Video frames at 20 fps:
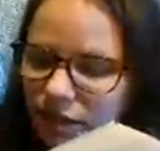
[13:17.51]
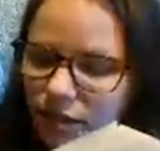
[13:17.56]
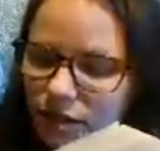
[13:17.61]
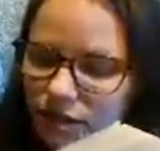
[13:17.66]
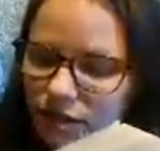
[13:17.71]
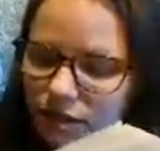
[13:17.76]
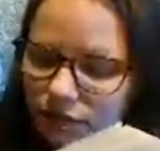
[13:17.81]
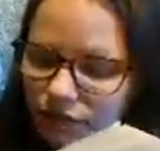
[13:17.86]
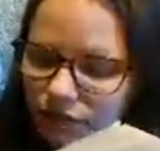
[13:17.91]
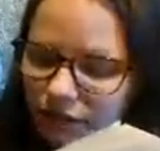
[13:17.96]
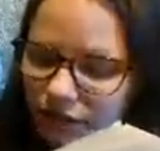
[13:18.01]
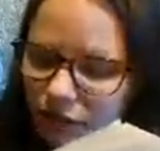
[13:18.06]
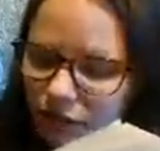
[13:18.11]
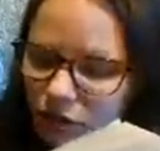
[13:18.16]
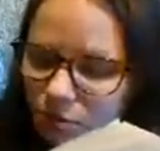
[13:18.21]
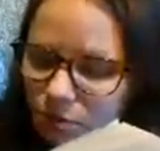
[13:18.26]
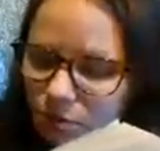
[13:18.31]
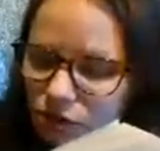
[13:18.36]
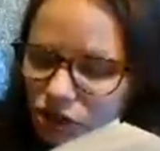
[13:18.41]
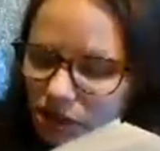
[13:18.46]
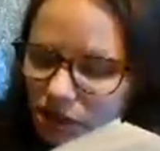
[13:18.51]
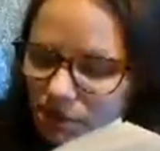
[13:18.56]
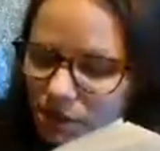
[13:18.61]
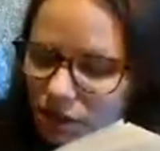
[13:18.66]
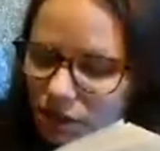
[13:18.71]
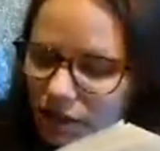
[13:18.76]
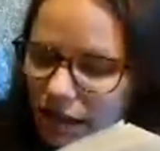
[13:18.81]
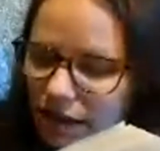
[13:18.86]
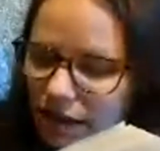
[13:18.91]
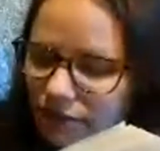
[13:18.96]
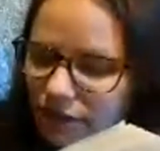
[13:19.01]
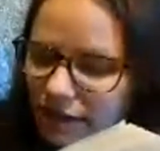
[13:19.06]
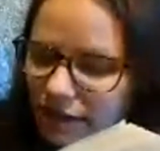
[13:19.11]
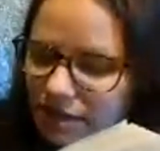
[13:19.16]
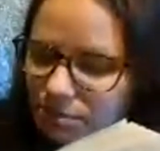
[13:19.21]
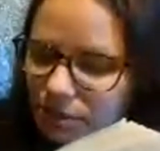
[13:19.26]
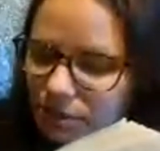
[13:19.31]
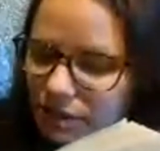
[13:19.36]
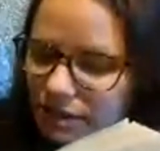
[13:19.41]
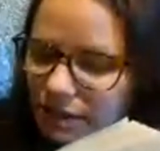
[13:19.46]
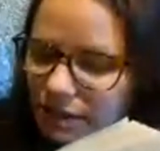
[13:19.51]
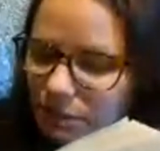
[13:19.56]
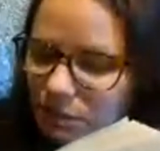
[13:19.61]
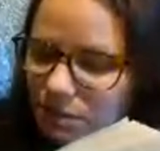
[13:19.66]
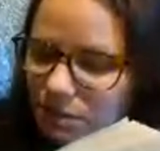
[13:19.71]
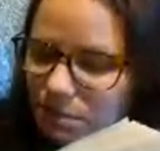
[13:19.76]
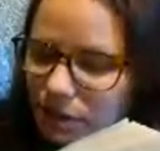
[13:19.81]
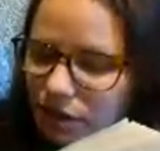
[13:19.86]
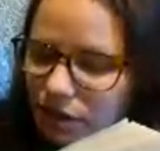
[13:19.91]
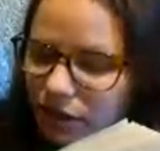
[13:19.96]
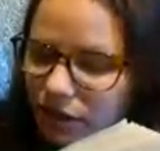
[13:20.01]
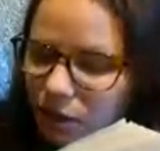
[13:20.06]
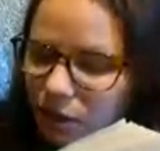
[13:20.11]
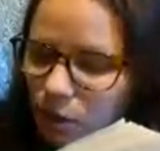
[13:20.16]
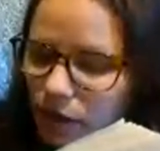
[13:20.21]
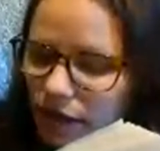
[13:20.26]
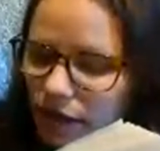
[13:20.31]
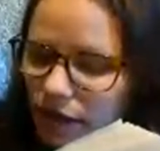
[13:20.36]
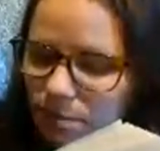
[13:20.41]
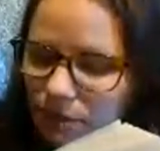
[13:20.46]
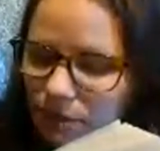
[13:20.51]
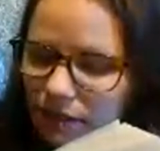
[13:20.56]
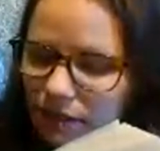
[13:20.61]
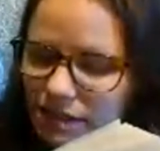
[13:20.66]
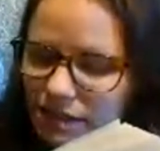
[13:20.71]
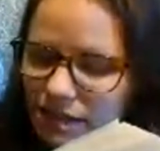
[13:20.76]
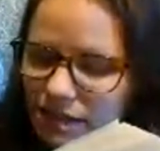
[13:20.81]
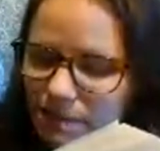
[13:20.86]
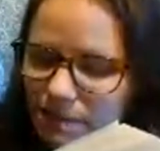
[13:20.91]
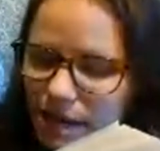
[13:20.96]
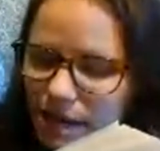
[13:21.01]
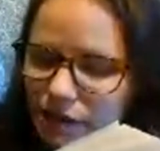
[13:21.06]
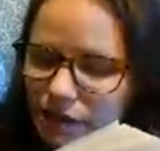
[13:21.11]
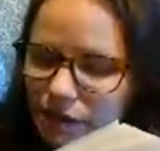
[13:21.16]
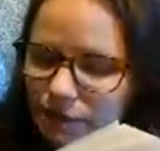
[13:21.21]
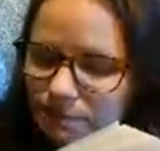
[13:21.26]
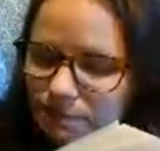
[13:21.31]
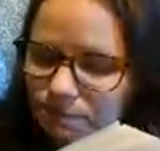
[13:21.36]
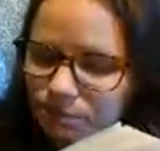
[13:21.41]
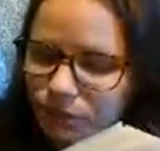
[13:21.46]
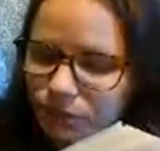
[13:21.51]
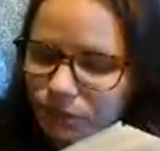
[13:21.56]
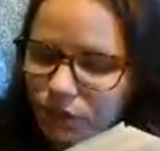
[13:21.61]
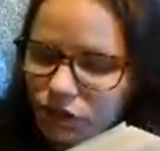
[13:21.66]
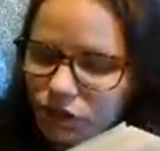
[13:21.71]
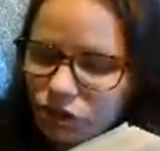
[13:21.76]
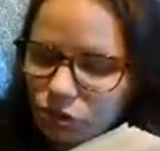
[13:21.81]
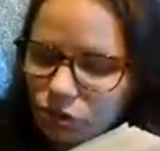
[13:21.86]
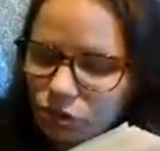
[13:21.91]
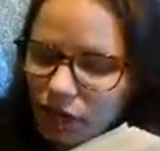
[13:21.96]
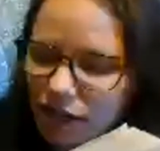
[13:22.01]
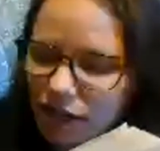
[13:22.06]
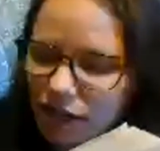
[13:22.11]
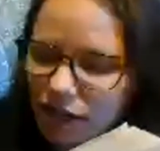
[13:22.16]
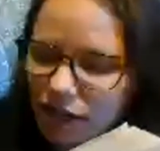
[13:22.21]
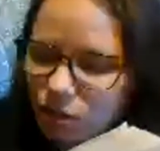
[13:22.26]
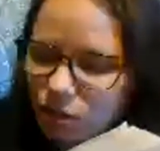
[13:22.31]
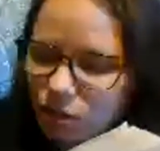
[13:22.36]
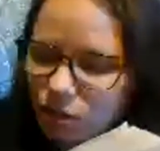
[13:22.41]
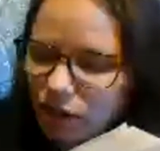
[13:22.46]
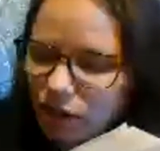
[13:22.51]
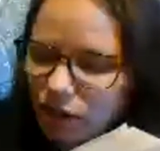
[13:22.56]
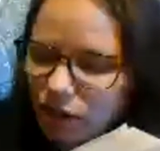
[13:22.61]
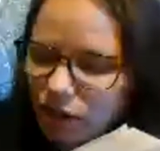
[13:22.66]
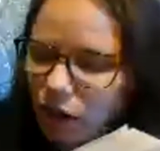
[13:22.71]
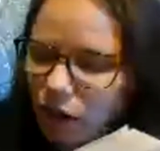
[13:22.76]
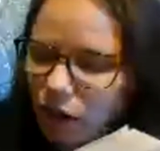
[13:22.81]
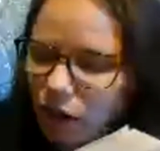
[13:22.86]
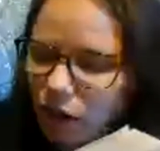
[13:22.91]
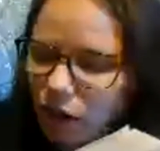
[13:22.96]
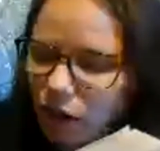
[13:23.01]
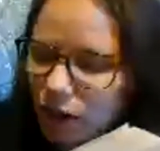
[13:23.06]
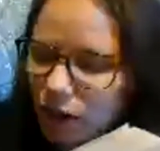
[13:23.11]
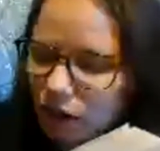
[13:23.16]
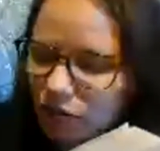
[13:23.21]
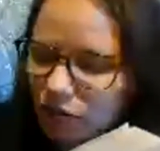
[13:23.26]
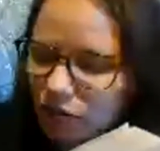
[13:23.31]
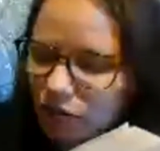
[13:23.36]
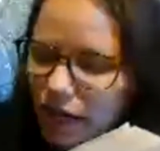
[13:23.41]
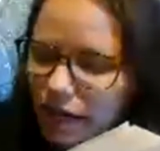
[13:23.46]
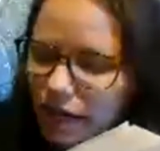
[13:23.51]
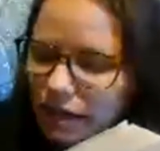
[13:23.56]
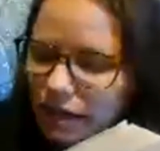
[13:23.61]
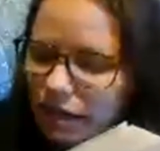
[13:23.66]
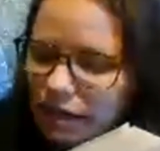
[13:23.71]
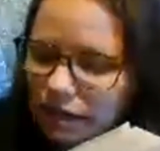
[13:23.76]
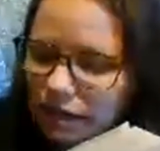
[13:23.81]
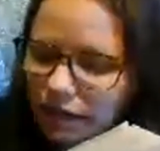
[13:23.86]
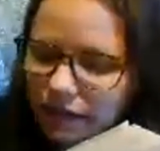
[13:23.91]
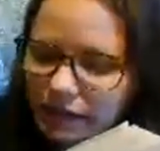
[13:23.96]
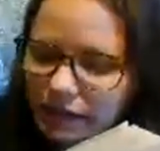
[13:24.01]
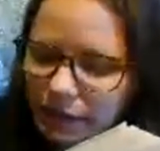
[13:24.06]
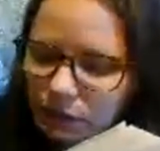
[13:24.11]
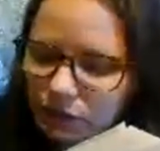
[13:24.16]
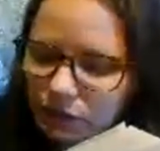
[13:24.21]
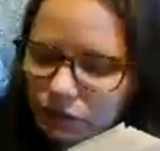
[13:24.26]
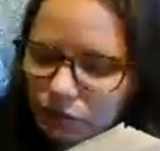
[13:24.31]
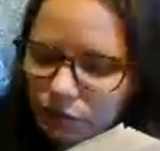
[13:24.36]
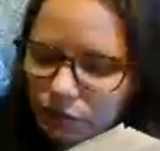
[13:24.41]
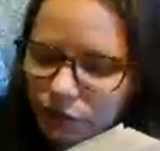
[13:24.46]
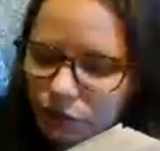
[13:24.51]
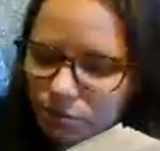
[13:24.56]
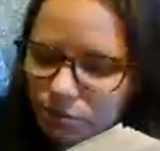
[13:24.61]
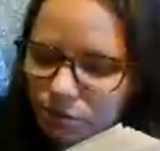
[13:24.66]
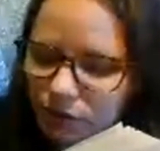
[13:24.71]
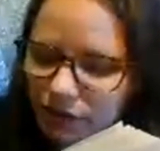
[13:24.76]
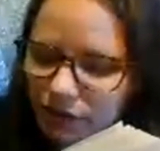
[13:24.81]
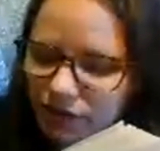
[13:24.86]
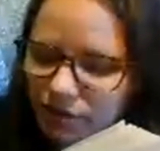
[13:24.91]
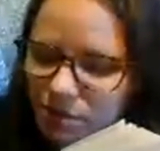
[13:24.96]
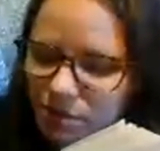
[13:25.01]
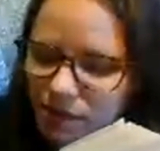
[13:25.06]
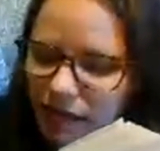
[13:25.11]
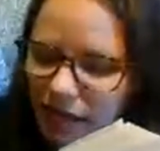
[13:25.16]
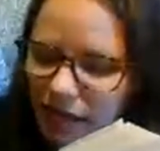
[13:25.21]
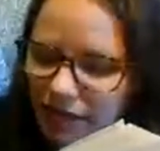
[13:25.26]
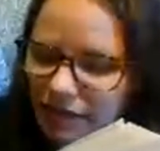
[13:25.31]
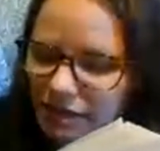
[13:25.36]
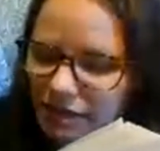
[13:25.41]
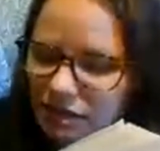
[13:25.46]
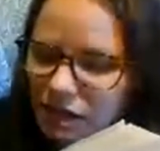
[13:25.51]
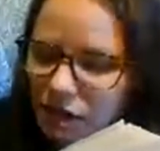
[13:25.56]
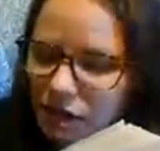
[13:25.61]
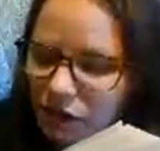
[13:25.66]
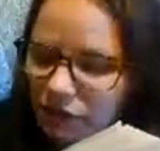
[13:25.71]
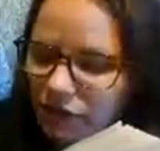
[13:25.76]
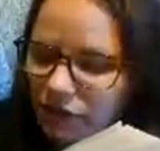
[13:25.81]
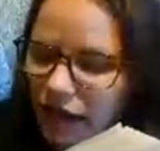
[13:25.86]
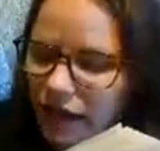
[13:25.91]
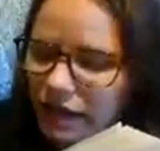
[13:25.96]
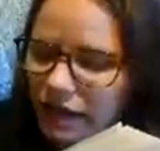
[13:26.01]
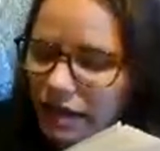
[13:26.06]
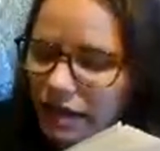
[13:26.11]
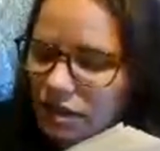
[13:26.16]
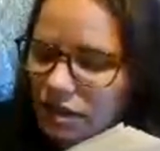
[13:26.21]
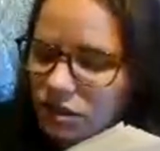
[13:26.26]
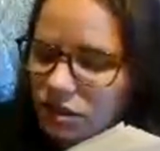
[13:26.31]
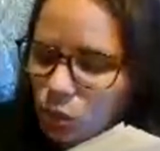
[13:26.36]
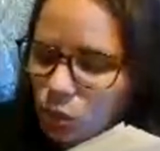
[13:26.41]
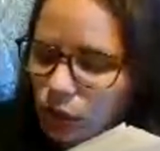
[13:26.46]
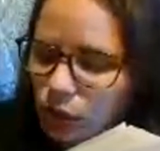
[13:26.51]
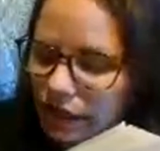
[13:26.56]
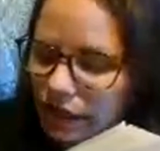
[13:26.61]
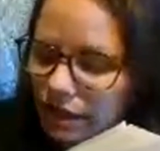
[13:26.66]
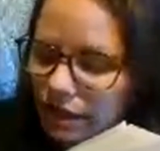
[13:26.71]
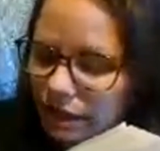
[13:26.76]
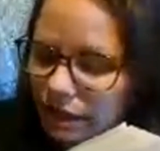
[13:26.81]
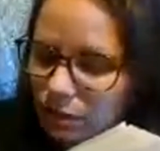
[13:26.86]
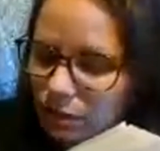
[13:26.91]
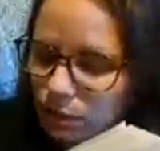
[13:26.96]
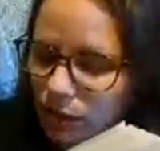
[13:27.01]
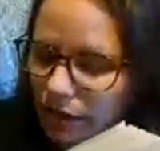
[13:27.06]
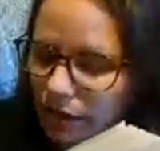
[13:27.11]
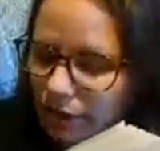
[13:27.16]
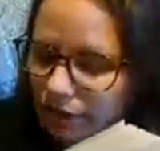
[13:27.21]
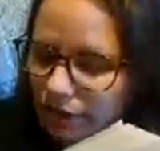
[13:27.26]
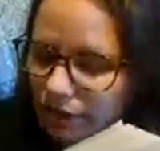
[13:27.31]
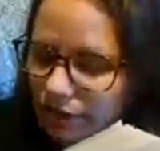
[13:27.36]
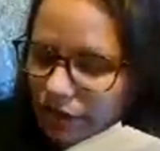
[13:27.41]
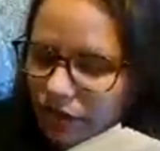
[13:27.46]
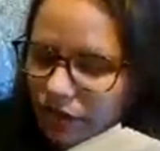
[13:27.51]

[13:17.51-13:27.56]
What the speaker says: The flannel, pajama-clad vice president was barely awake, but it didn't matter. The 2 agents quickly hauled him out of bed and out of the room, leaving behind his terrified and disoriented wife.